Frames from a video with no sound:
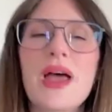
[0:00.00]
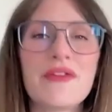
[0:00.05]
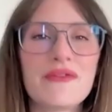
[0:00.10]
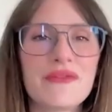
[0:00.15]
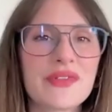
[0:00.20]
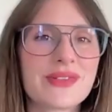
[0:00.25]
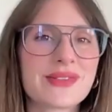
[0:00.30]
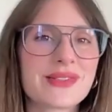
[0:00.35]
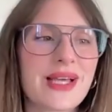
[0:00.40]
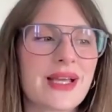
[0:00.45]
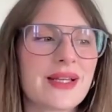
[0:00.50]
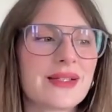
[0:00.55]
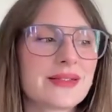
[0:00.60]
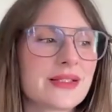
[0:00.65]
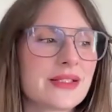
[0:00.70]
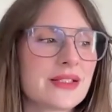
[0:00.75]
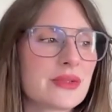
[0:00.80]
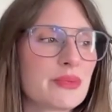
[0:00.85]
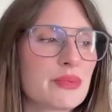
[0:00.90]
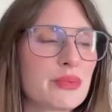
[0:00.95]

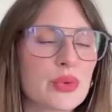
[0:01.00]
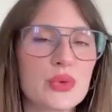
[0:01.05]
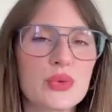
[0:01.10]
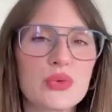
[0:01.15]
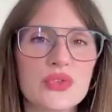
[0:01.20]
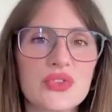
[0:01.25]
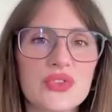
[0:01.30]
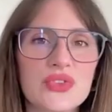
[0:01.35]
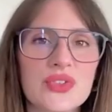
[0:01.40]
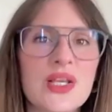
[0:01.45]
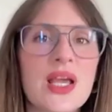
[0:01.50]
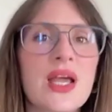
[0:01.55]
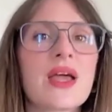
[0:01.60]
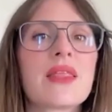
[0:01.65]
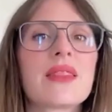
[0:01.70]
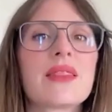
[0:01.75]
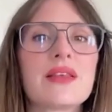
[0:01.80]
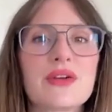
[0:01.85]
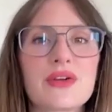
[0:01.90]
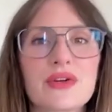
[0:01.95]
emphasizes, boosts
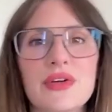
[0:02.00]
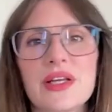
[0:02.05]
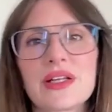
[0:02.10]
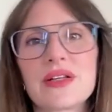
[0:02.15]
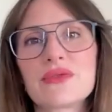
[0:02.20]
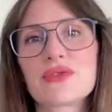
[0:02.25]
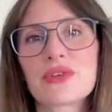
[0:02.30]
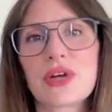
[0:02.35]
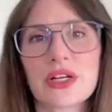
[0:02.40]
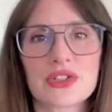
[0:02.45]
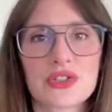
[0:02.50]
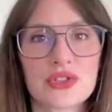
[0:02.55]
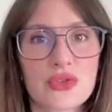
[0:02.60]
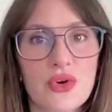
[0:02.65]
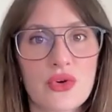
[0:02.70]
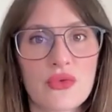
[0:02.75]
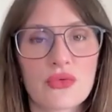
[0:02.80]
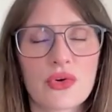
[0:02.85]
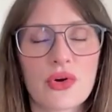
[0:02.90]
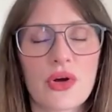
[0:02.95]
the creative direction
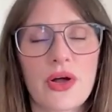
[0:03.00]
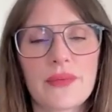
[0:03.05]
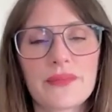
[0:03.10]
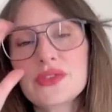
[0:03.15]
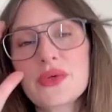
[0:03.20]
overall.